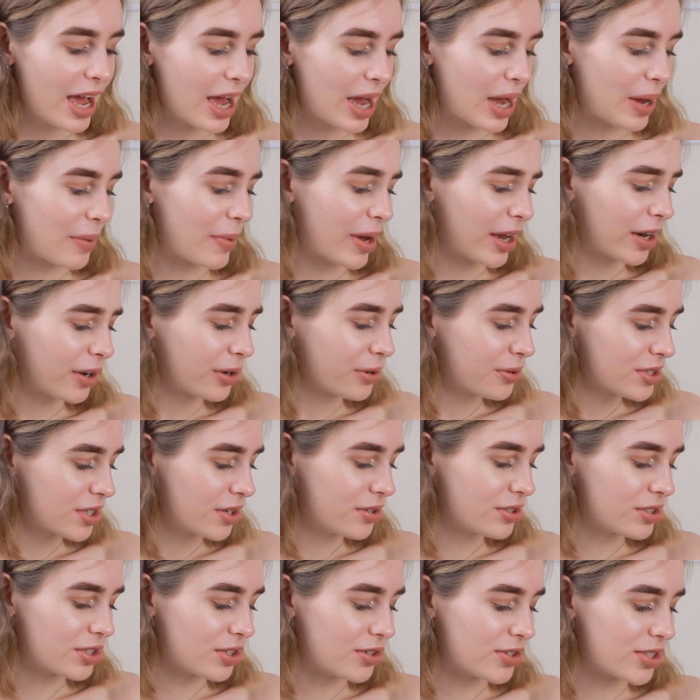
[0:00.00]
And I
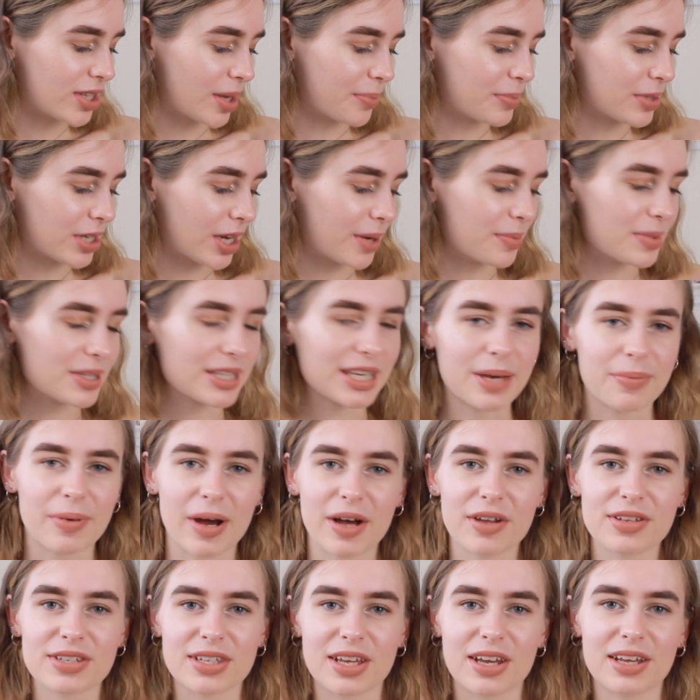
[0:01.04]
also do sometimes skip
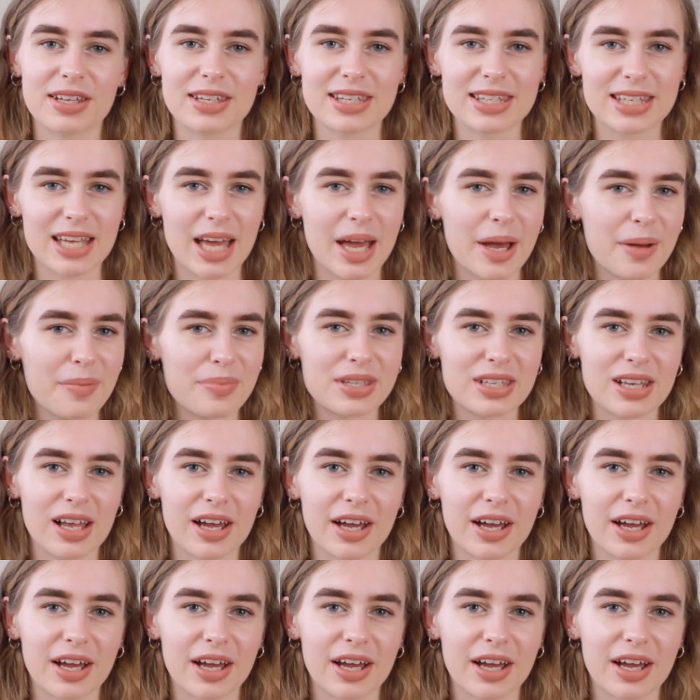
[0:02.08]
out certain steps,